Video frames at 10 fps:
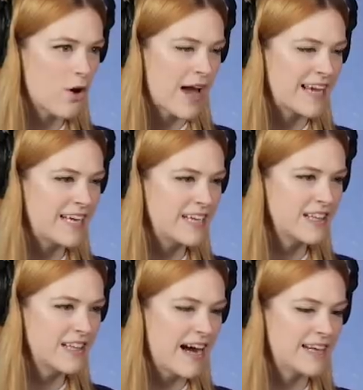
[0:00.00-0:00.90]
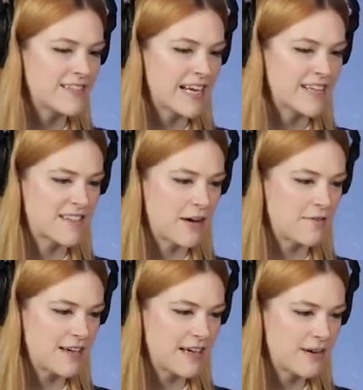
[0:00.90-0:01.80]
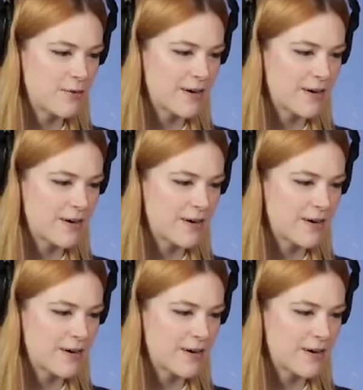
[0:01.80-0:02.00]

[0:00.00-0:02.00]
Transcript: Okay, he let us take a selfie.